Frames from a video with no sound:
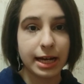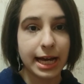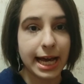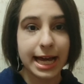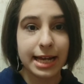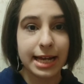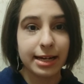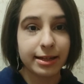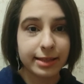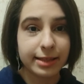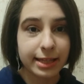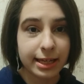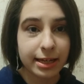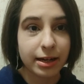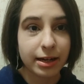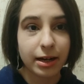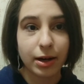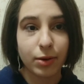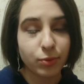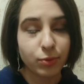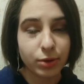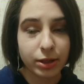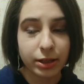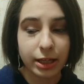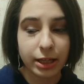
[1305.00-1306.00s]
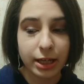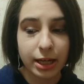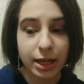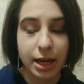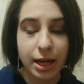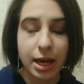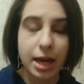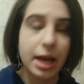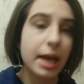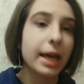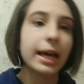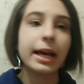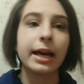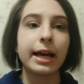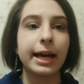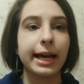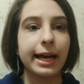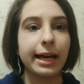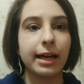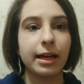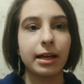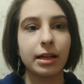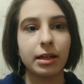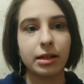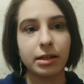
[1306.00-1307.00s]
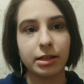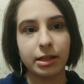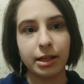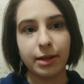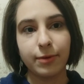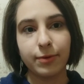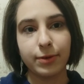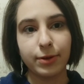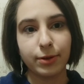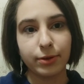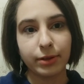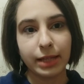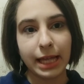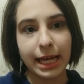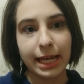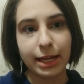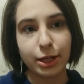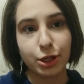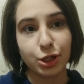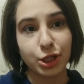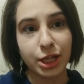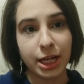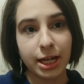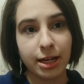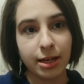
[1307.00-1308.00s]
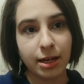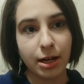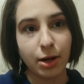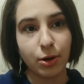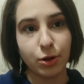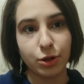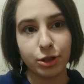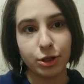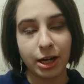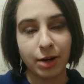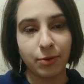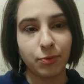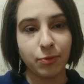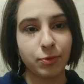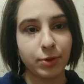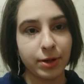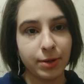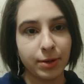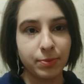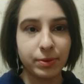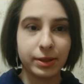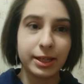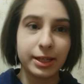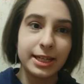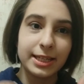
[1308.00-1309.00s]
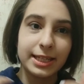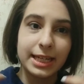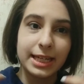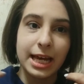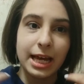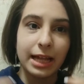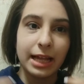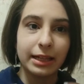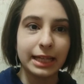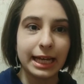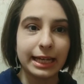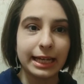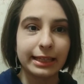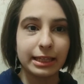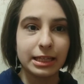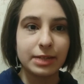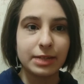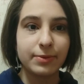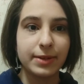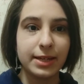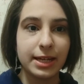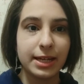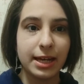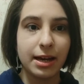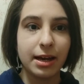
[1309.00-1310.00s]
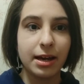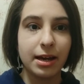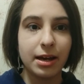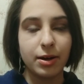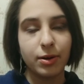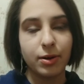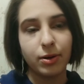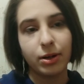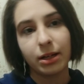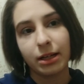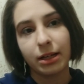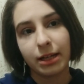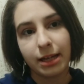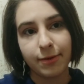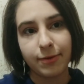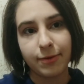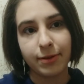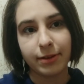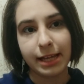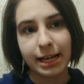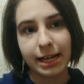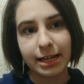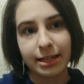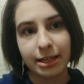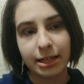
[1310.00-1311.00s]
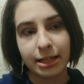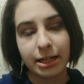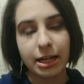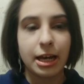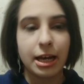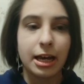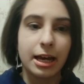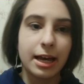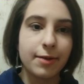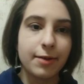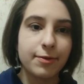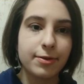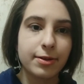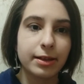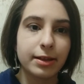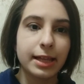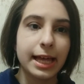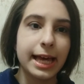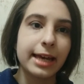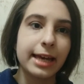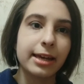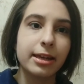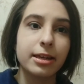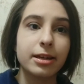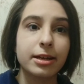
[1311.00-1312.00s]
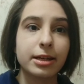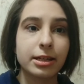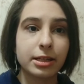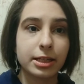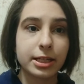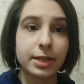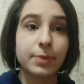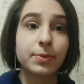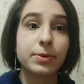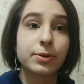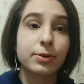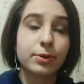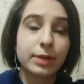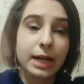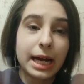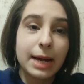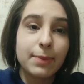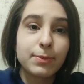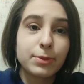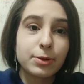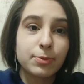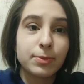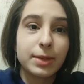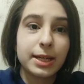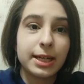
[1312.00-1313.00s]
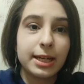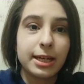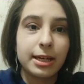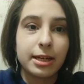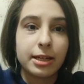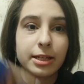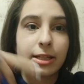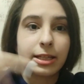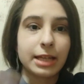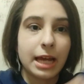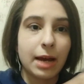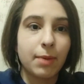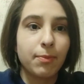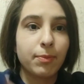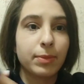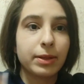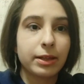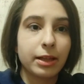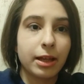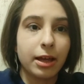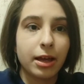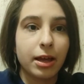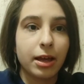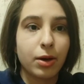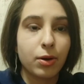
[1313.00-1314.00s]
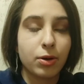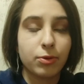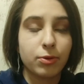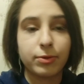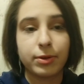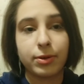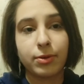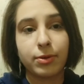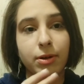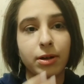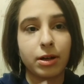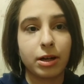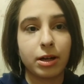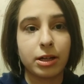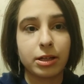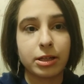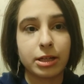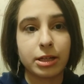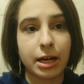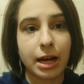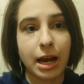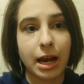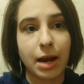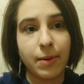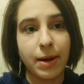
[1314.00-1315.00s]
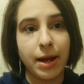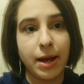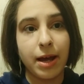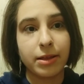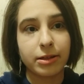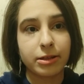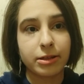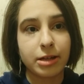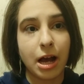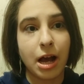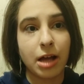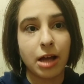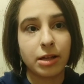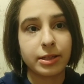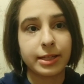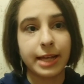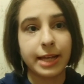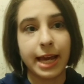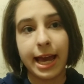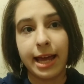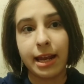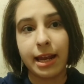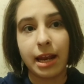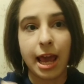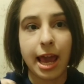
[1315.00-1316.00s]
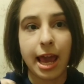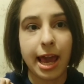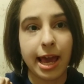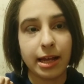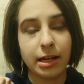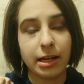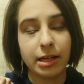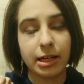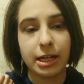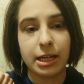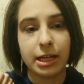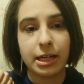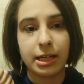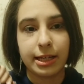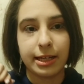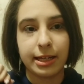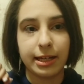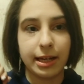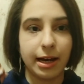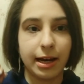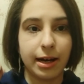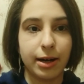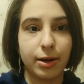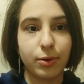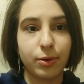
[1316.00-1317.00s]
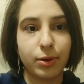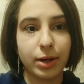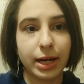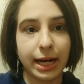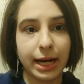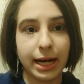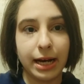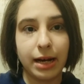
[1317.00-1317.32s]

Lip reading: anything, really. And if you like Shane or Jeffree, please like this video if you liked it. If you like, you can subscribe to me down below if you want to check out my other content, and, you know,